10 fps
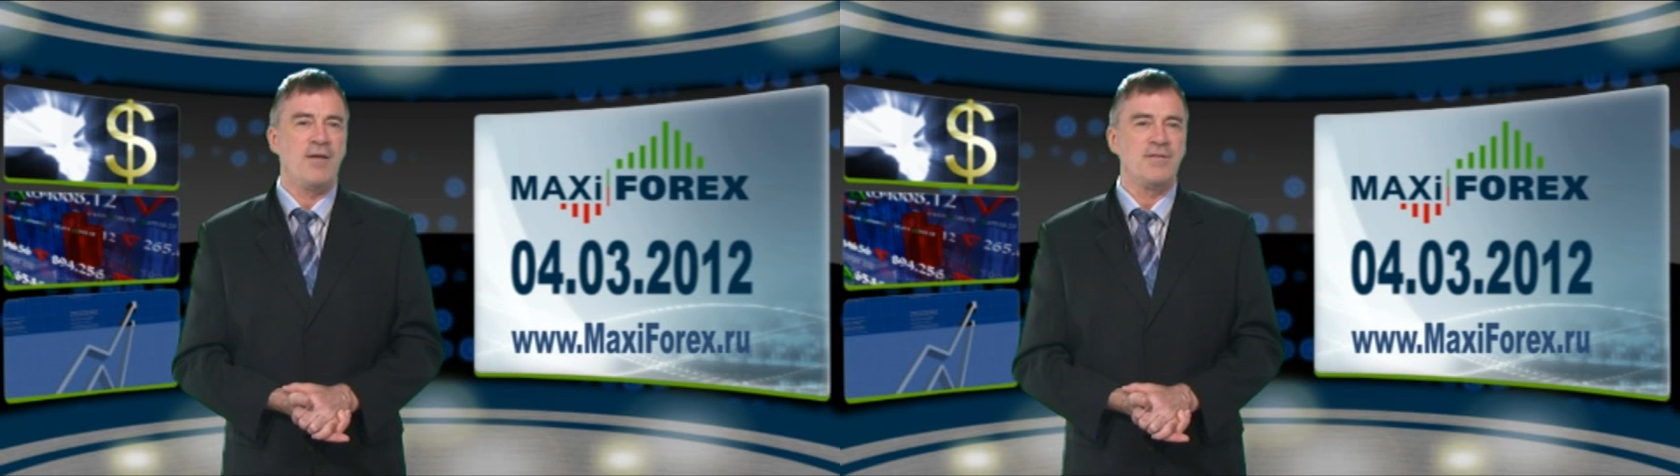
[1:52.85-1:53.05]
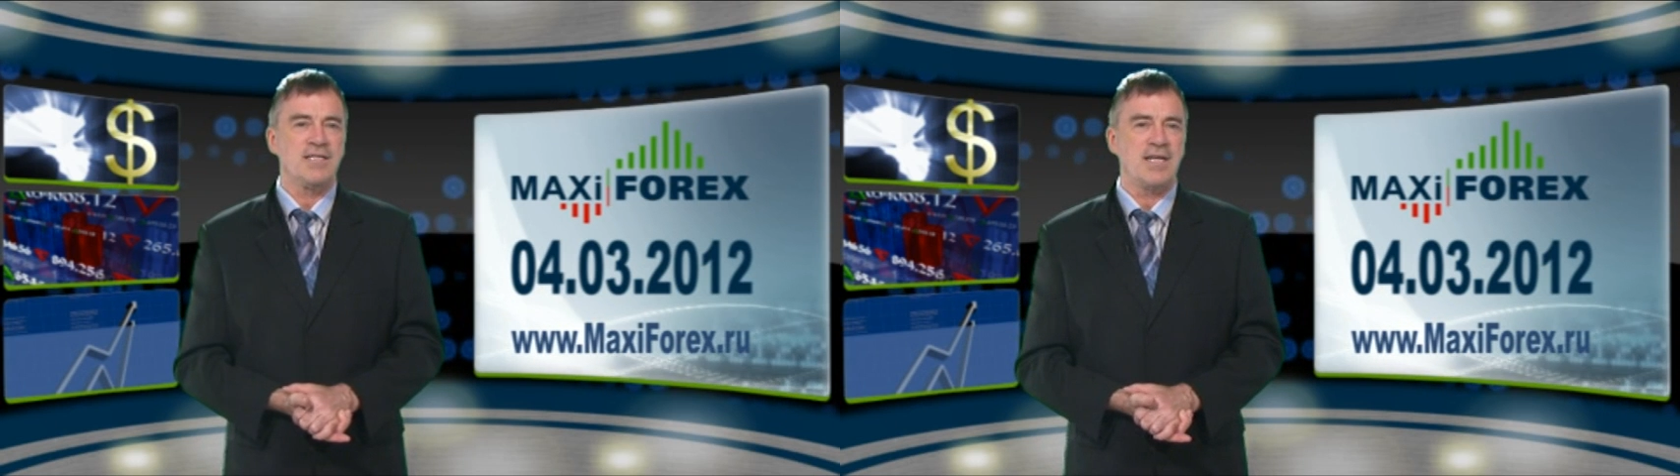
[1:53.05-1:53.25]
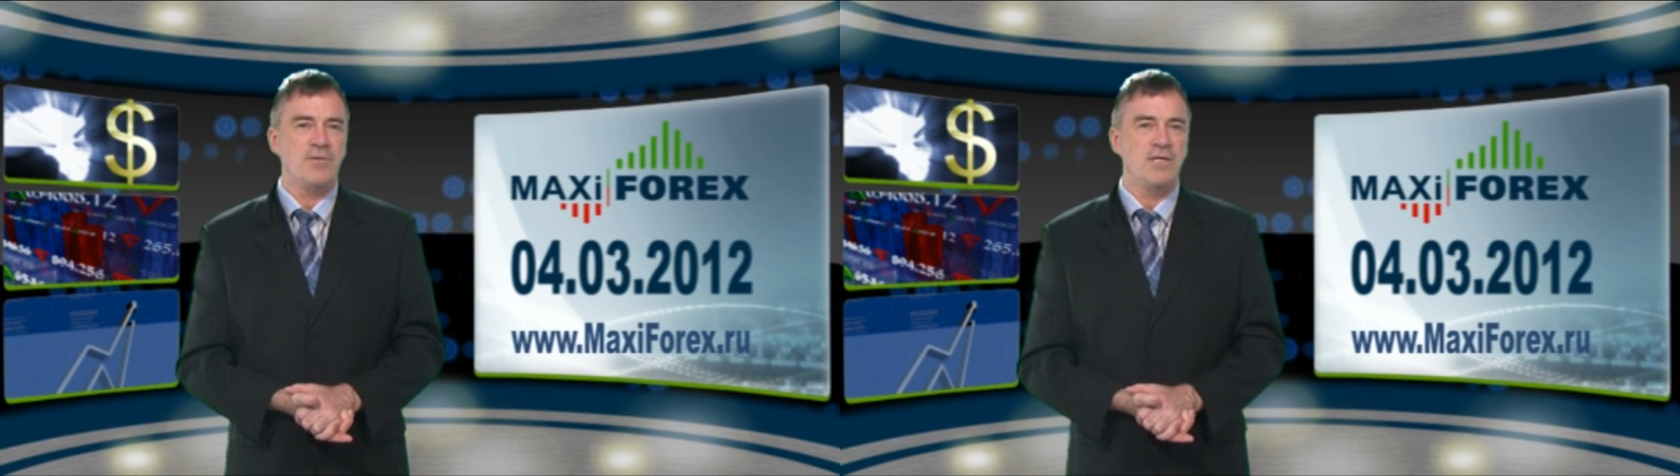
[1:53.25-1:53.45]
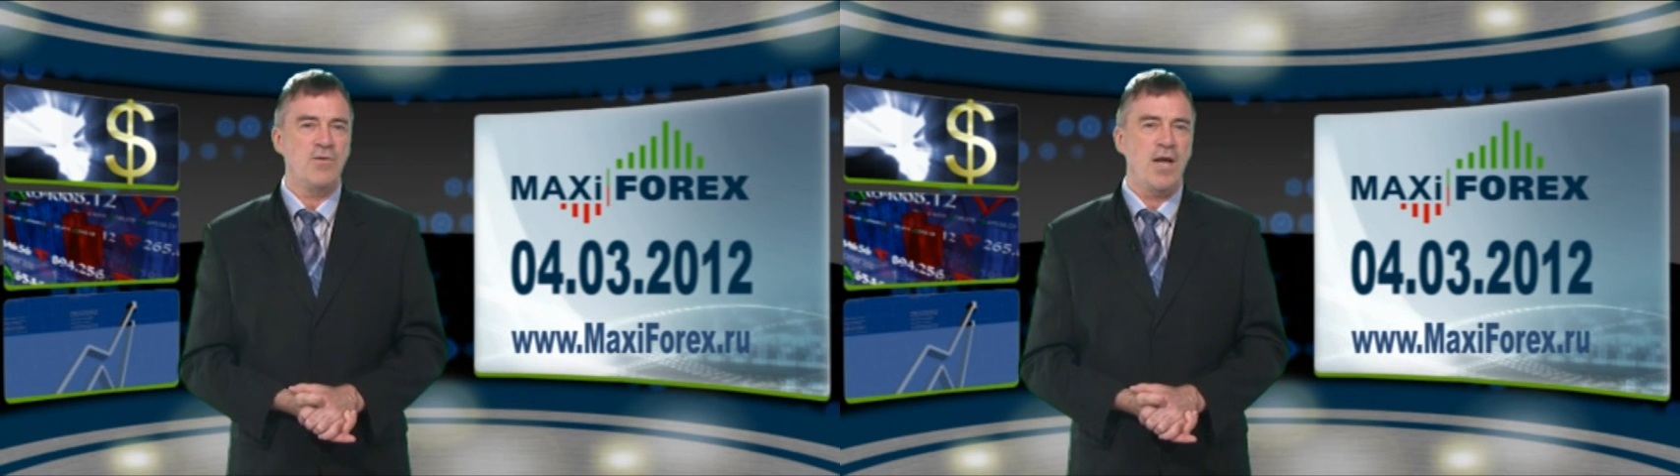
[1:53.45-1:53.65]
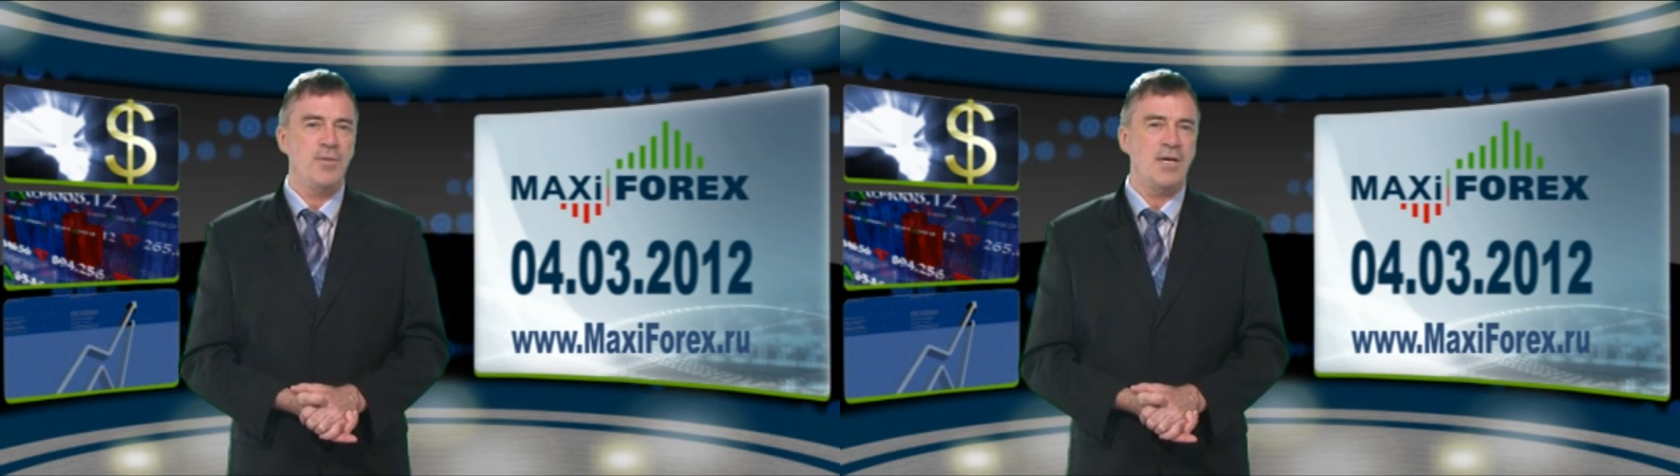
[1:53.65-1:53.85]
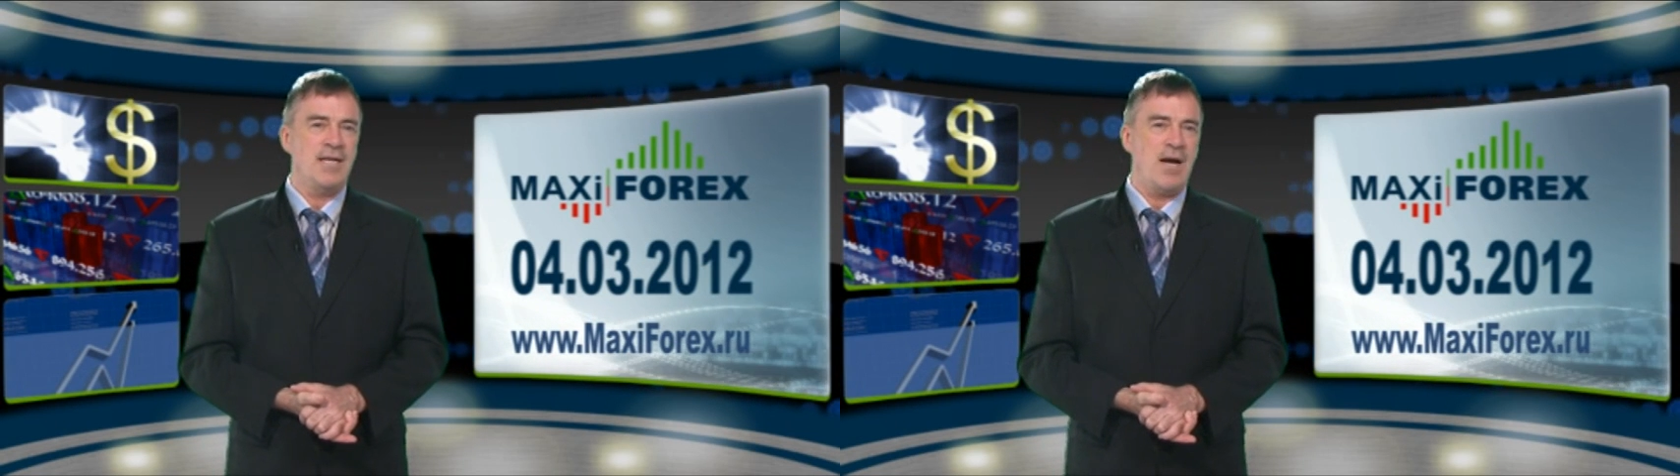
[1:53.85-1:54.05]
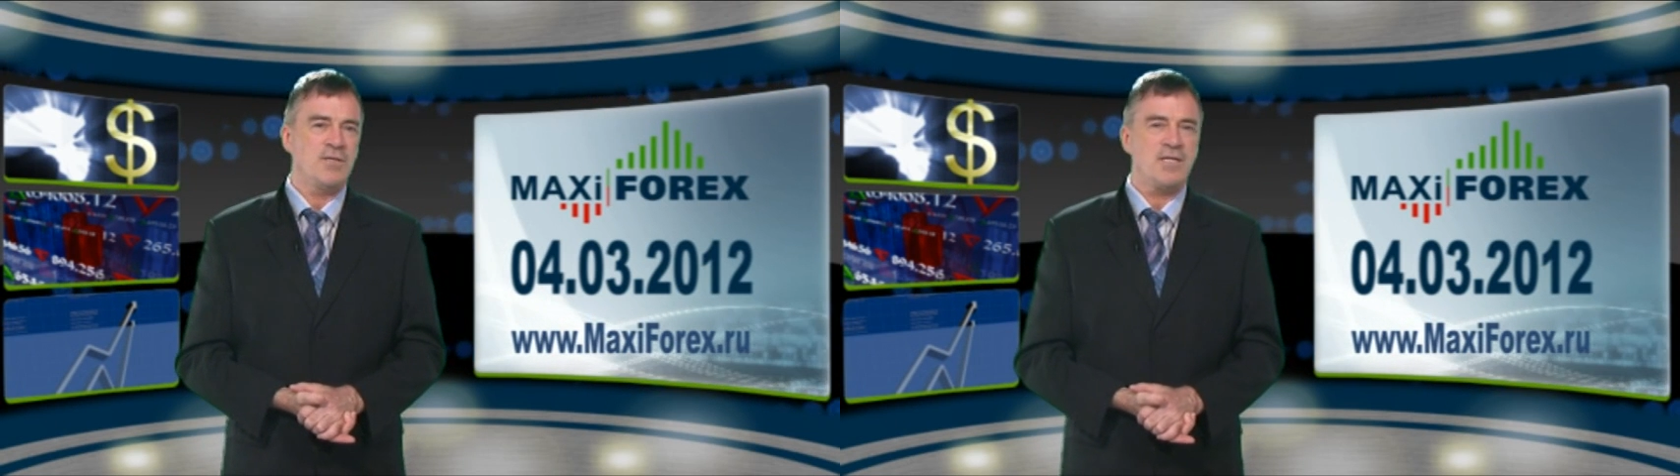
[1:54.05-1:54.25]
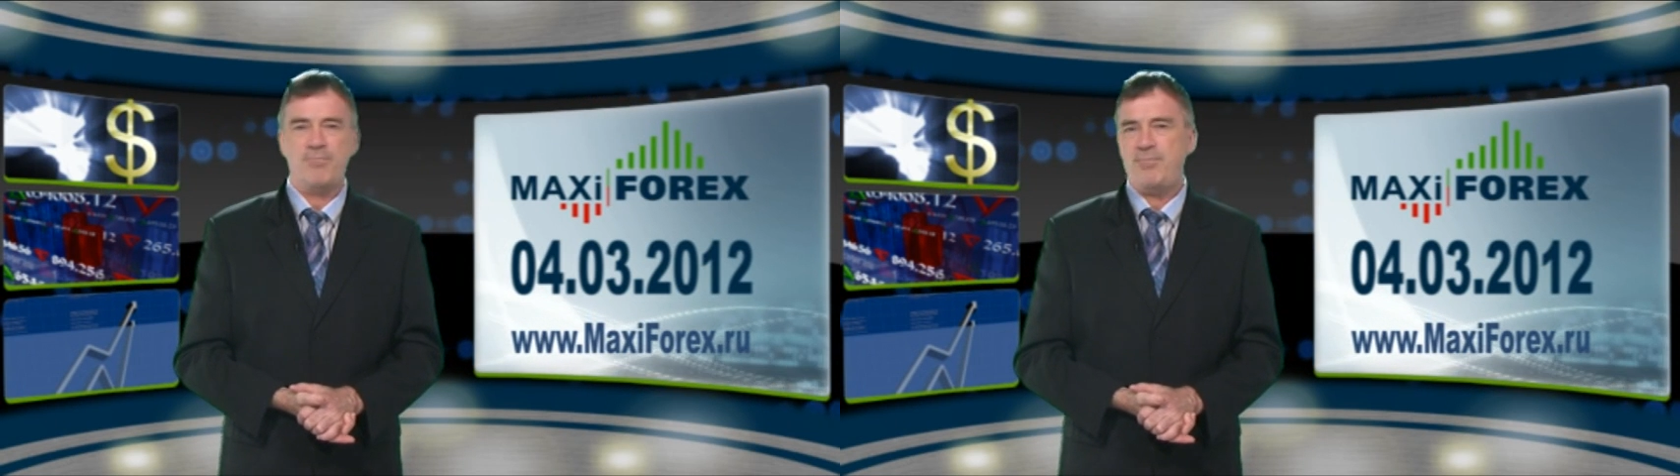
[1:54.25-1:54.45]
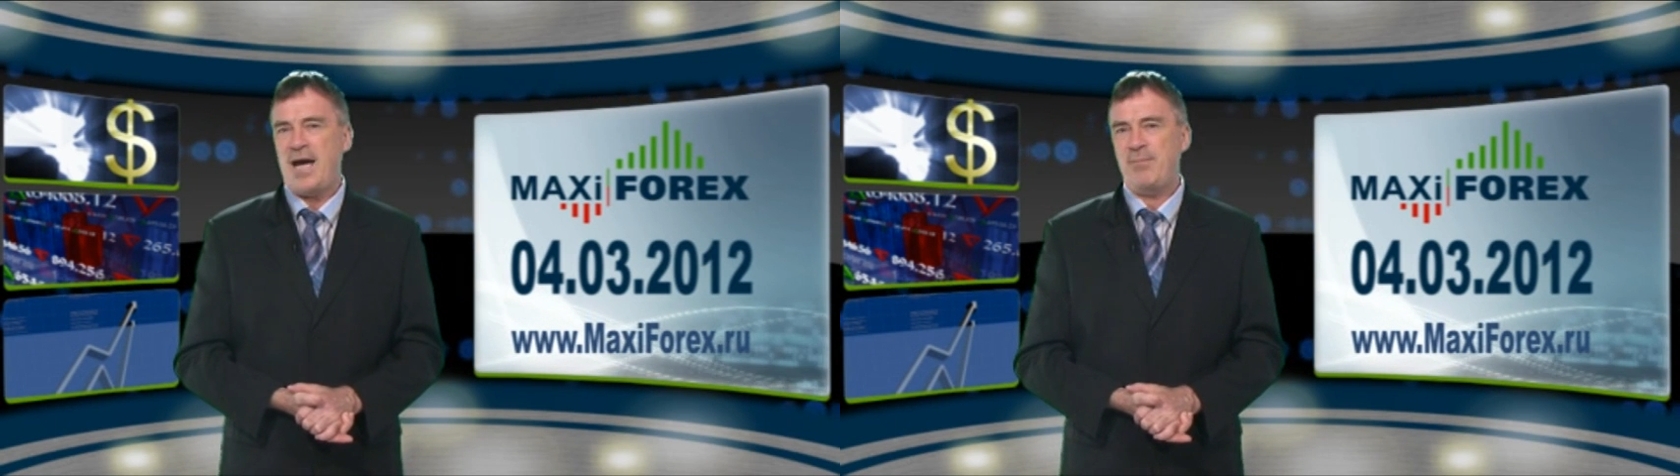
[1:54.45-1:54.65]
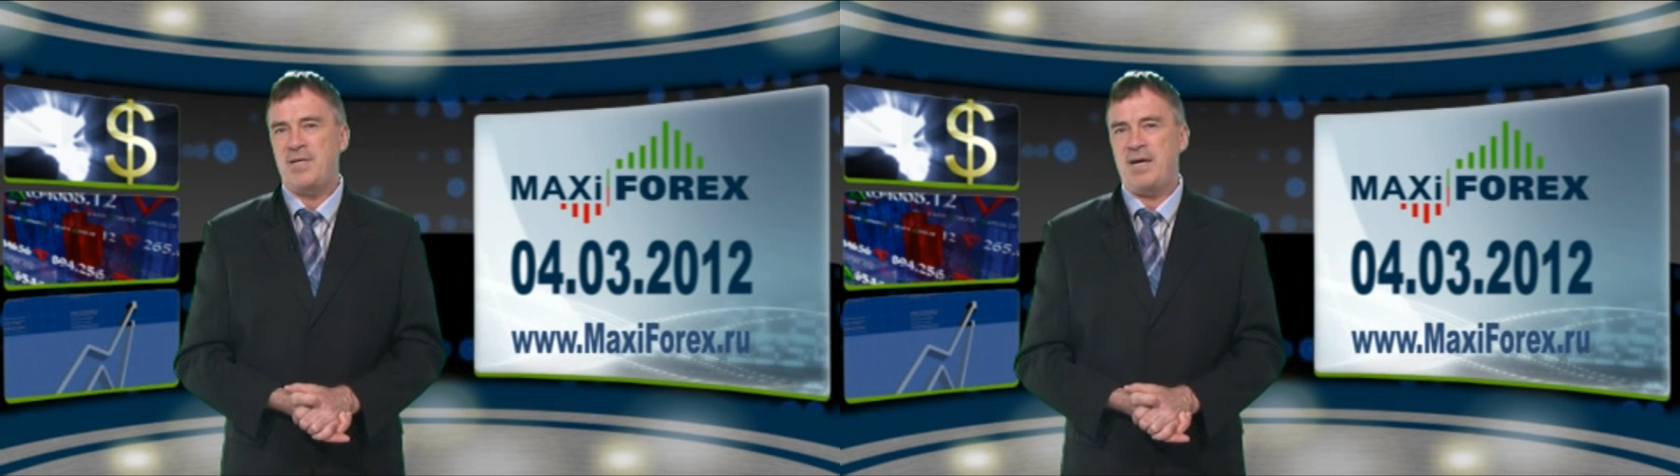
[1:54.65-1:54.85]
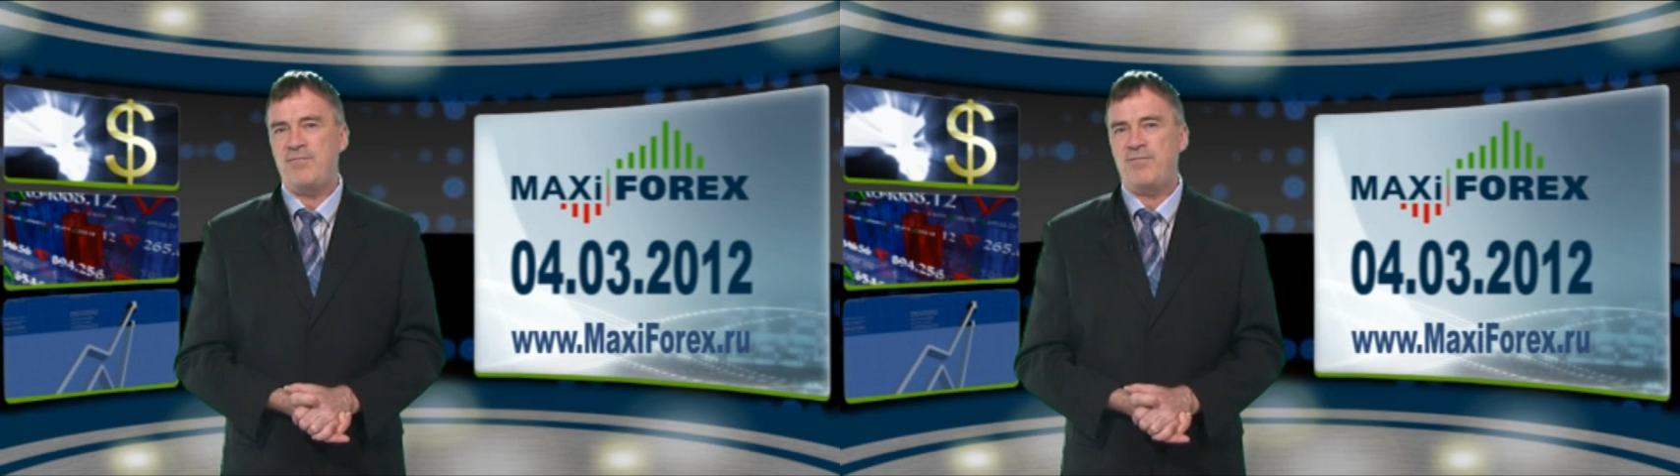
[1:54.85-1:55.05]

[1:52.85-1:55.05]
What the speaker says: after Saudi Arabia announced that a pipeline